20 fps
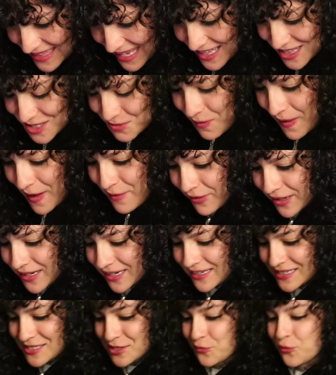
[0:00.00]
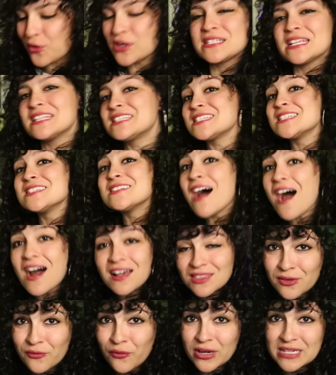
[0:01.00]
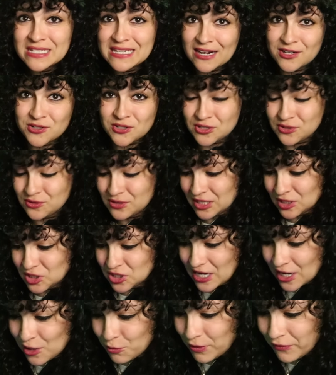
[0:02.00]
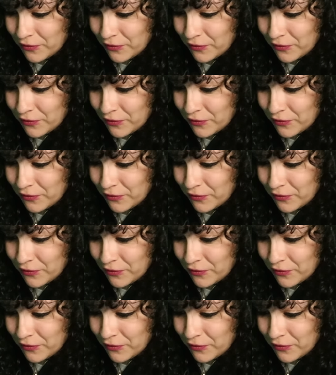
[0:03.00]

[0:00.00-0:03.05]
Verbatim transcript: That's why I recognize her voice. It's not the voice actress who does Shadow